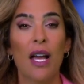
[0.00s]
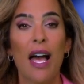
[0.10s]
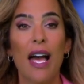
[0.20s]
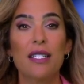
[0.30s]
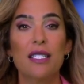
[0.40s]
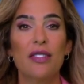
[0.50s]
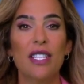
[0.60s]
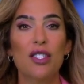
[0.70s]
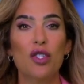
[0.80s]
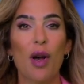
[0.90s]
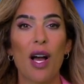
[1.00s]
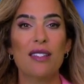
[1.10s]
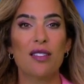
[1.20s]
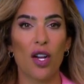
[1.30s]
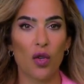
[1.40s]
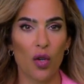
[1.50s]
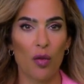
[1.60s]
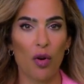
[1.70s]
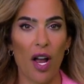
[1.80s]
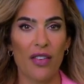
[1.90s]
Activity in Dubai's non-oil
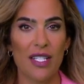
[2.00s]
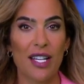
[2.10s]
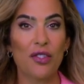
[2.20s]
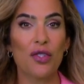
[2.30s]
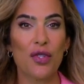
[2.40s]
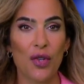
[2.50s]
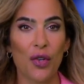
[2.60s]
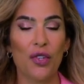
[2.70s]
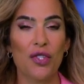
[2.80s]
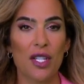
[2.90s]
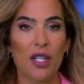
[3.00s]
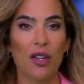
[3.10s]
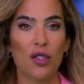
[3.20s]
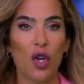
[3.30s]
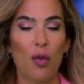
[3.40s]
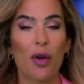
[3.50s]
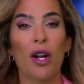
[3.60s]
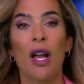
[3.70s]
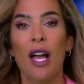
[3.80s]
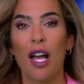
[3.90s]
private sector surged in October
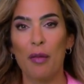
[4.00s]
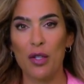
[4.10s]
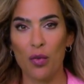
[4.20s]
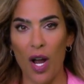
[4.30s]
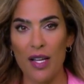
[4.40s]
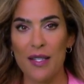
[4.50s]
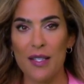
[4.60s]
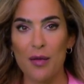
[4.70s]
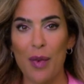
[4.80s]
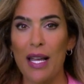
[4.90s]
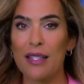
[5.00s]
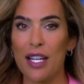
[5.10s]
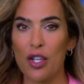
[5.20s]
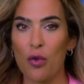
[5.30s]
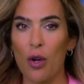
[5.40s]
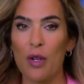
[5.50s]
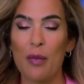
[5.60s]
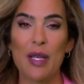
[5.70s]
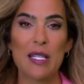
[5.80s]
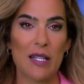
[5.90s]
amid rising demand and growing
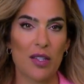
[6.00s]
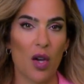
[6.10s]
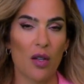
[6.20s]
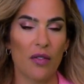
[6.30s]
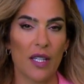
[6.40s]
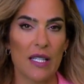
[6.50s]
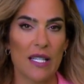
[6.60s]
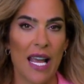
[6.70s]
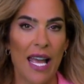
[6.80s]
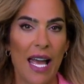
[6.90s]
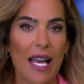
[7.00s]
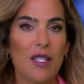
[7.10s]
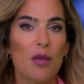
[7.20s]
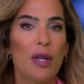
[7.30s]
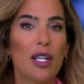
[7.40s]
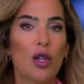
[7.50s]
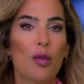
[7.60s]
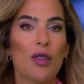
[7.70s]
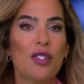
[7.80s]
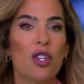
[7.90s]
business confidence. S&P
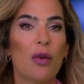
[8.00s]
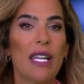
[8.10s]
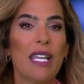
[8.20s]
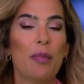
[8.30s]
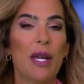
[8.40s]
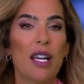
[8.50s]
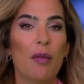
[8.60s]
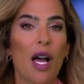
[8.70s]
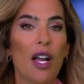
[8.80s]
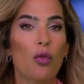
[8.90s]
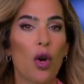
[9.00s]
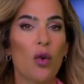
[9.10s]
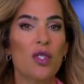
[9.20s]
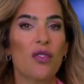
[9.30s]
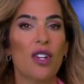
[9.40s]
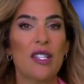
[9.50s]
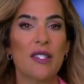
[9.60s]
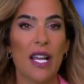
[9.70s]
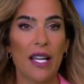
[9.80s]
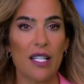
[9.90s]
Global's UAE PMI rose for a
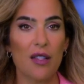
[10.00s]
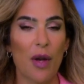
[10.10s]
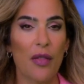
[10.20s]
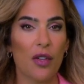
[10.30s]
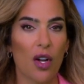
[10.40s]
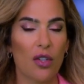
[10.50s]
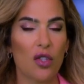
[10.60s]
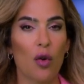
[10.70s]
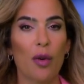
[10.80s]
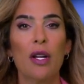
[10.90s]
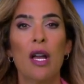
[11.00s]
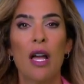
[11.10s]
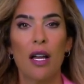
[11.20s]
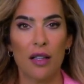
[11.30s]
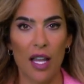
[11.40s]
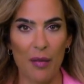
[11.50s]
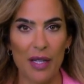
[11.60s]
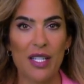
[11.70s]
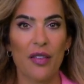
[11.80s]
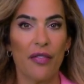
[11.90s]
second month in October,
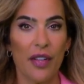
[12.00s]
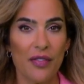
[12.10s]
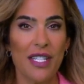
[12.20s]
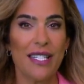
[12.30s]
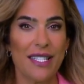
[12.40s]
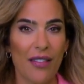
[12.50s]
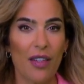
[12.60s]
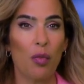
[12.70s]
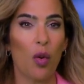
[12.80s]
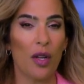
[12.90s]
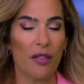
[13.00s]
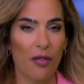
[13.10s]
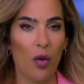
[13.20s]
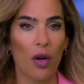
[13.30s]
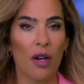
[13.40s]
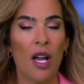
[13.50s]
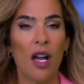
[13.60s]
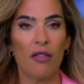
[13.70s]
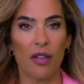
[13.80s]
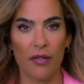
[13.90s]
climbing to 57.4
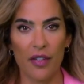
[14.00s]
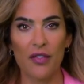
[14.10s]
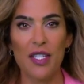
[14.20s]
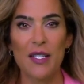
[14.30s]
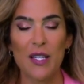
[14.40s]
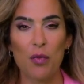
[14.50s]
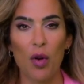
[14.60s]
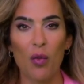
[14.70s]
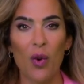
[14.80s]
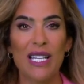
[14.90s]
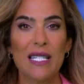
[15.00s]
from 56.1 in